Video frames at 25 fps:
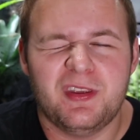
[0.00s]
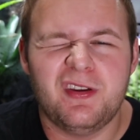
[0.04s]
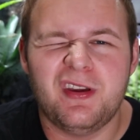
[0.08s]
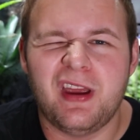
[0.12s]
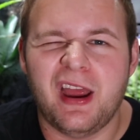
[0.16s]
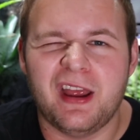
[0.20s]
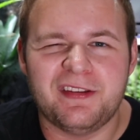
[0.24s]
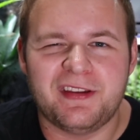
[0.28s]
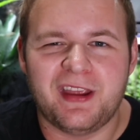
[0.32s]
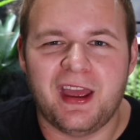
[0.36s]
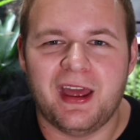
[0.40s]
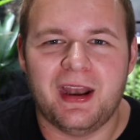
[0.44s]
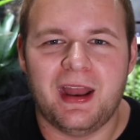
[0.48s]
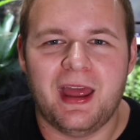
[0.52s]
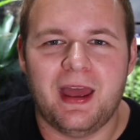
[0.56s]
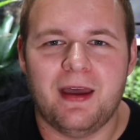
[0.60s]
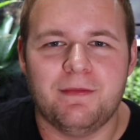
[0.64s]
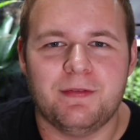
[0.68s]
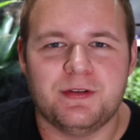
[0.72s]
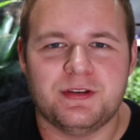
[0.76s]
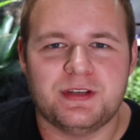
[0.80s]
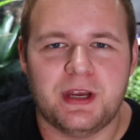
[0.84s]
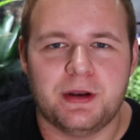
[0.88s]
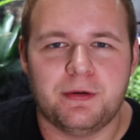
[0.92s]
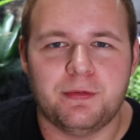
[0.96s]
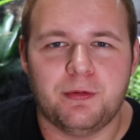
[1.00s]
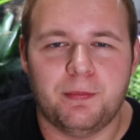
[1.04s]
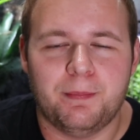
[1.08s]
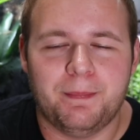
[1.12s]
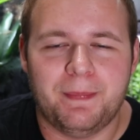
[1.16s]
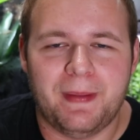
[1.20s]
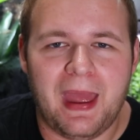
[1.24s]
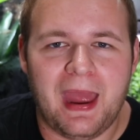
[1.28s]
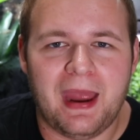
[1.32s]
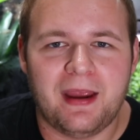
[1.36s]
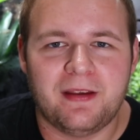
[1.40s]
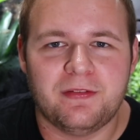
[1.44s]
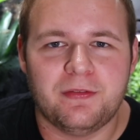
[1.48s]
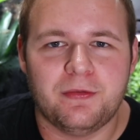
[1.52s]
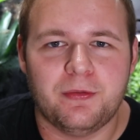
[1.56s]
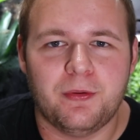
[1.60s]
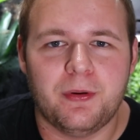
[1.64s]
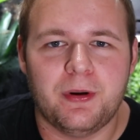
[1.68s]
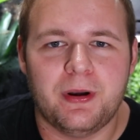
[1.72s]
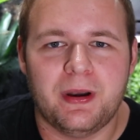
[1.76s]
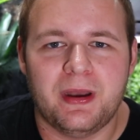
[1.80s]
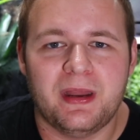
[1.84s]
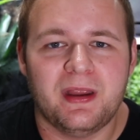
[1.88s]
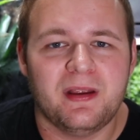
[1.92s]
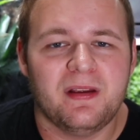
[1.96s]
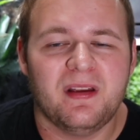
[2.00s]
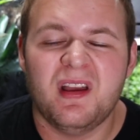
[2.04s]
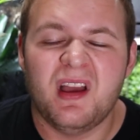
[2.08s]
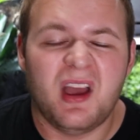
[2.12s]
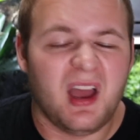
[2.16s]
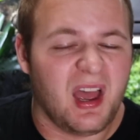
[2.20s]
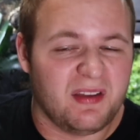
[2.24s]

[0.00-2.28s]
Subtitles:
You guys kind of have a general backstory.